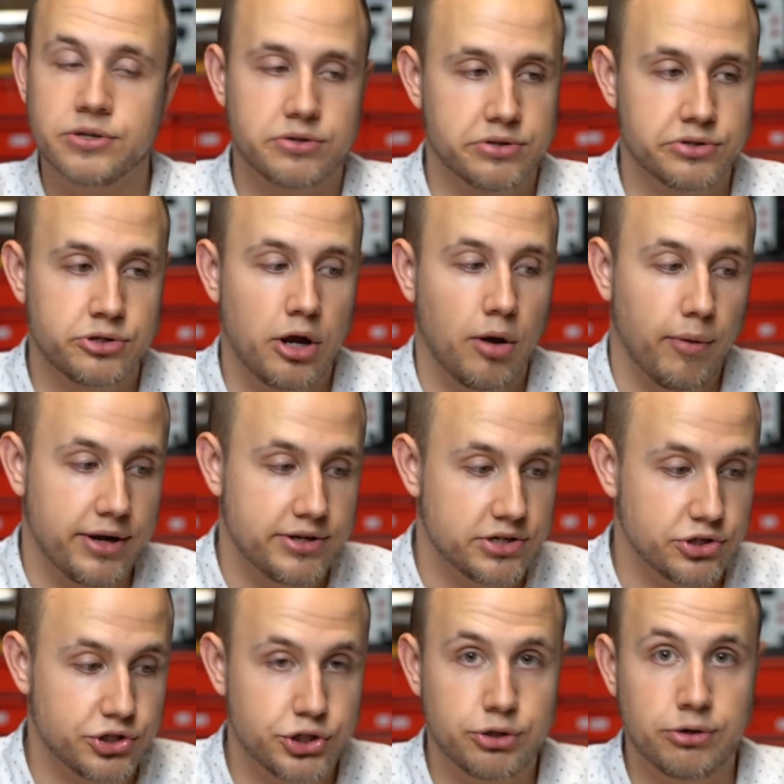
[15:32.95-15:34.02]
so there's no way to
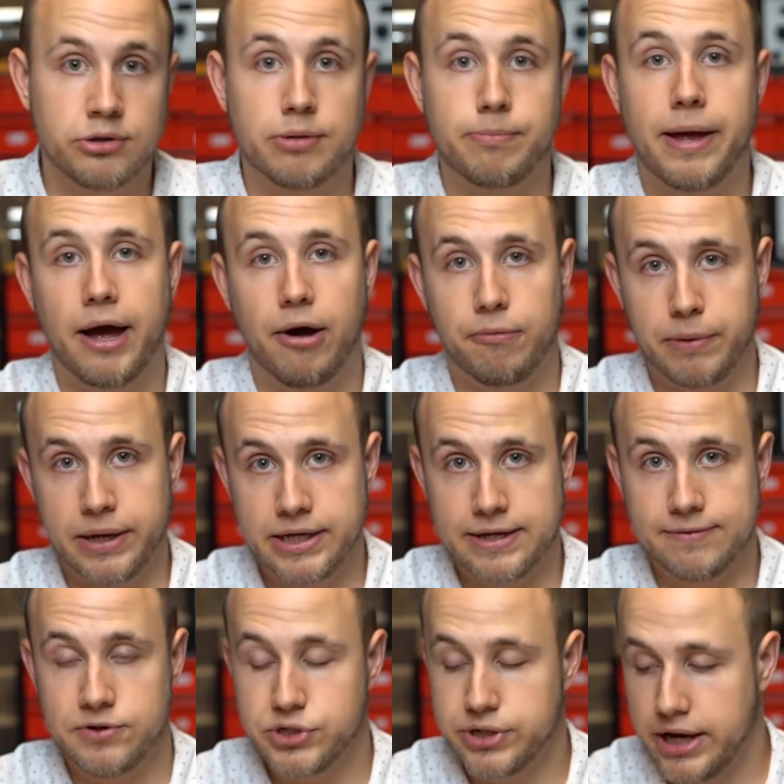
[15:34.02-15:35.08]
tune the power being
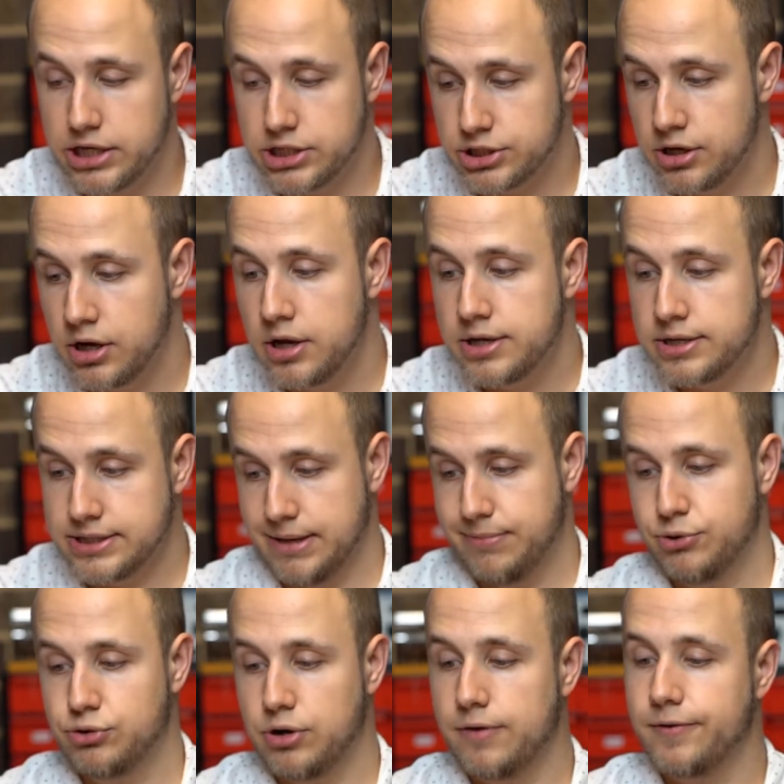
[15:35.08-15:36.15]
given to each
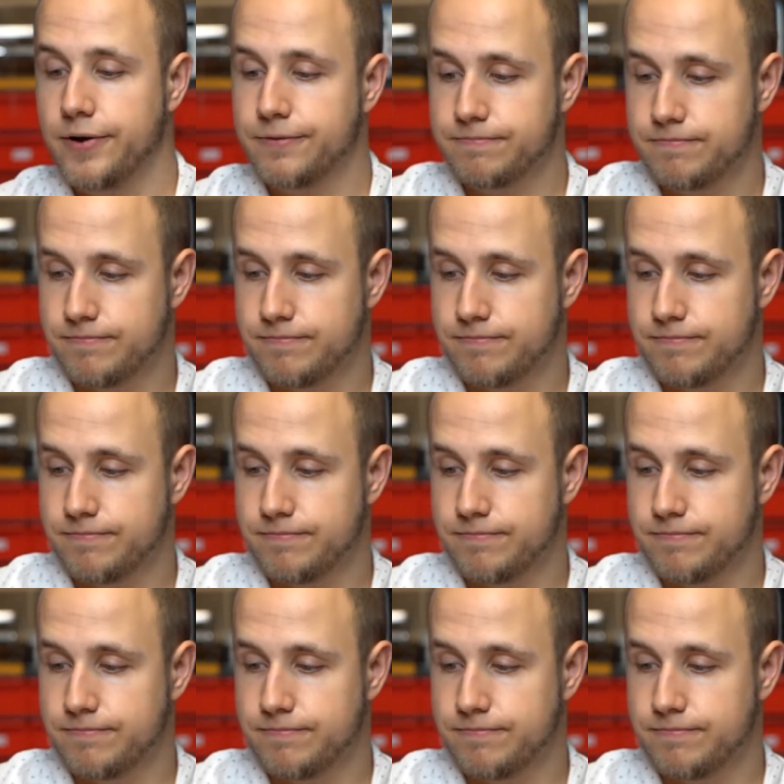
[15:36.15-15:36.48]
stepper driver.